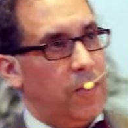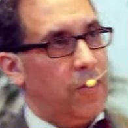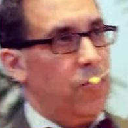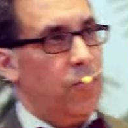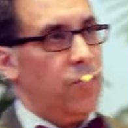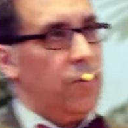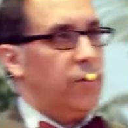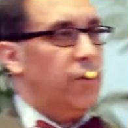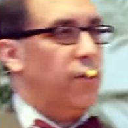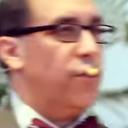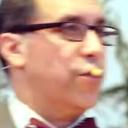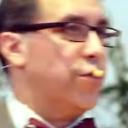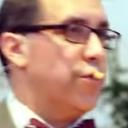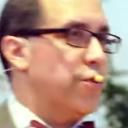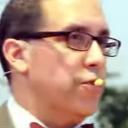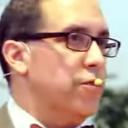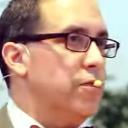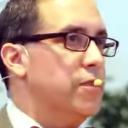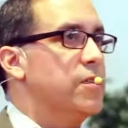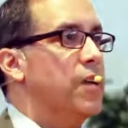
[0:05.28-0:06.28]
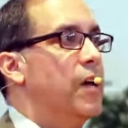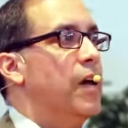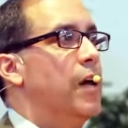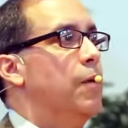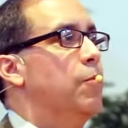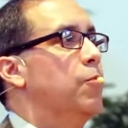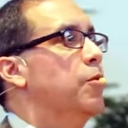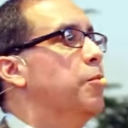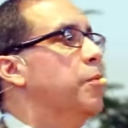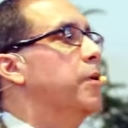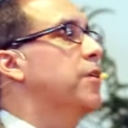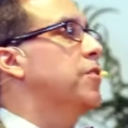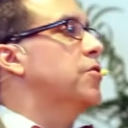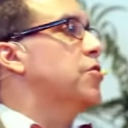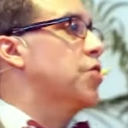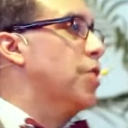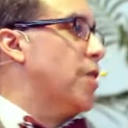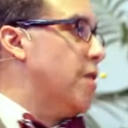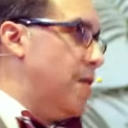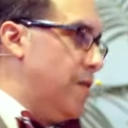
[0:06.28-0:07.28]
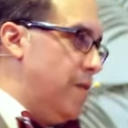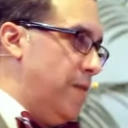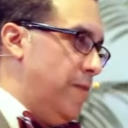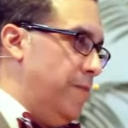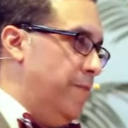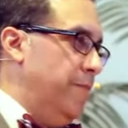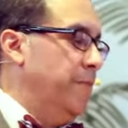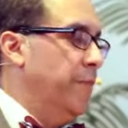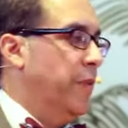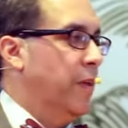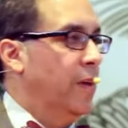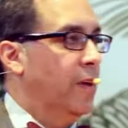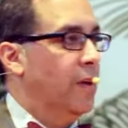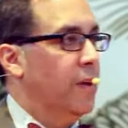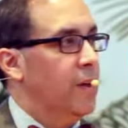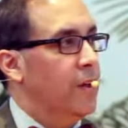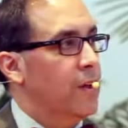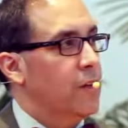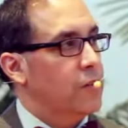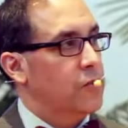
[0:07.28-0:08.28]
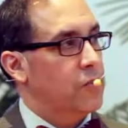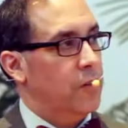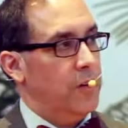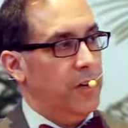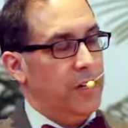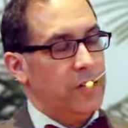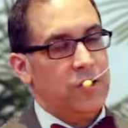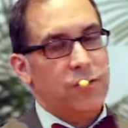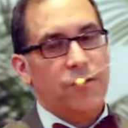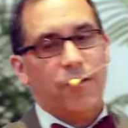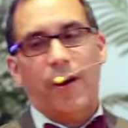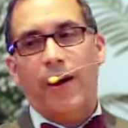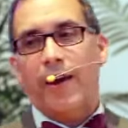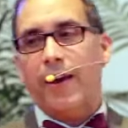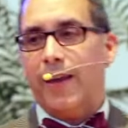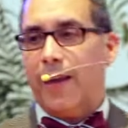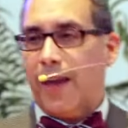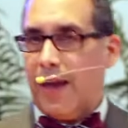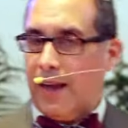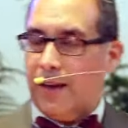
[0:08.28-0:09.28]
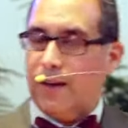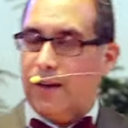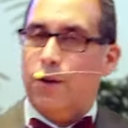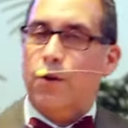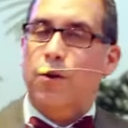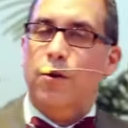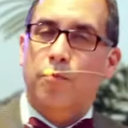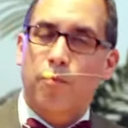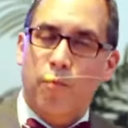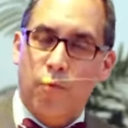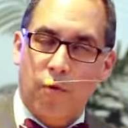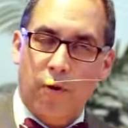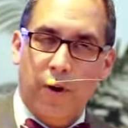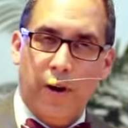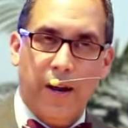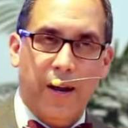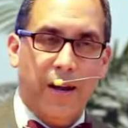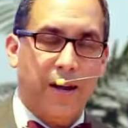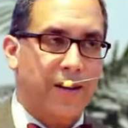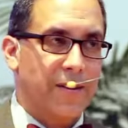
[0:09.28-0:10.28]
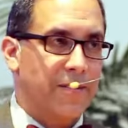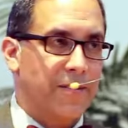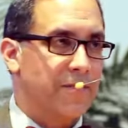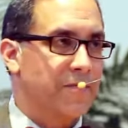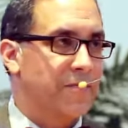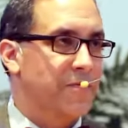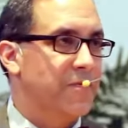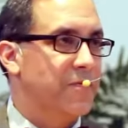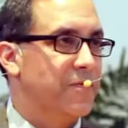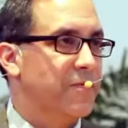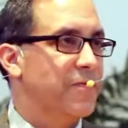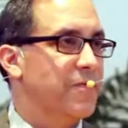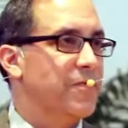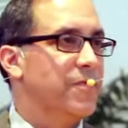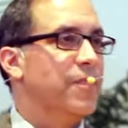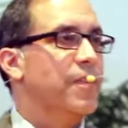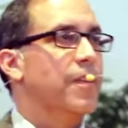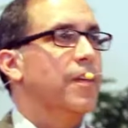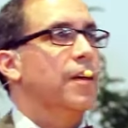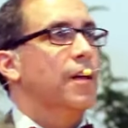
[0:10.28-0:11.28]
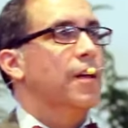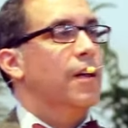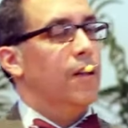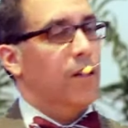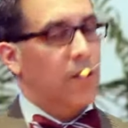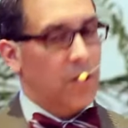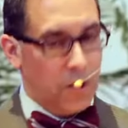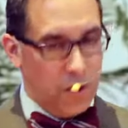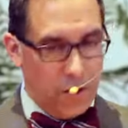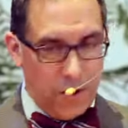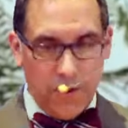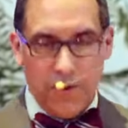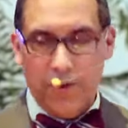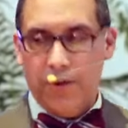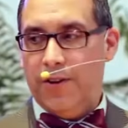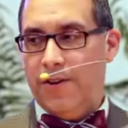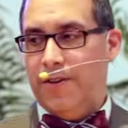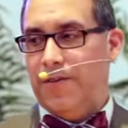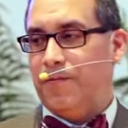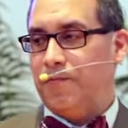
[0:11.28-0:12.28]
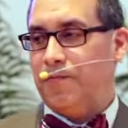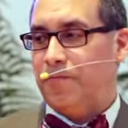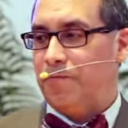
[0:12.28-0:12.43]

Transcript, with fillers: I thought third time would be a charm. So let's try again. Good morning. Good.